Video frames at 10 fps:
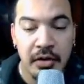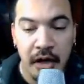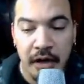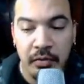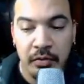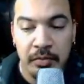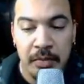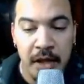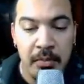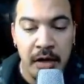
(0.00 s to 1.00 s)
I was a
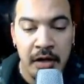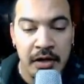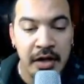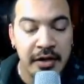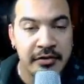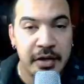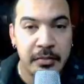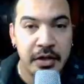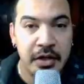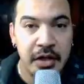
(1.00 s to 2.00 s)
man about it and I
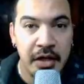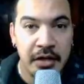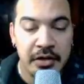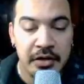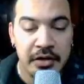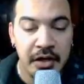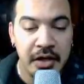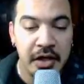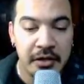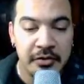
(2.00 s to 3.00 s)
accepted it and then
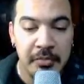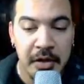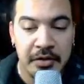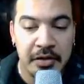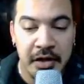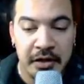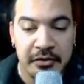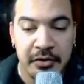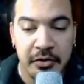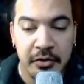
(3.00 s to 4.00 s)
I spent the
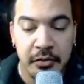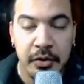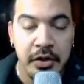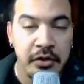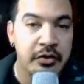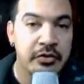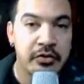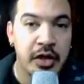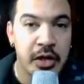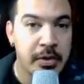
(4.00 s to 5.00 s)
next three years
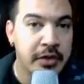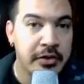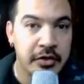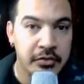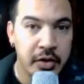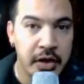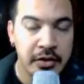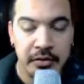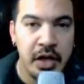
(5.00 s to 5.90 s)
trying to make things right.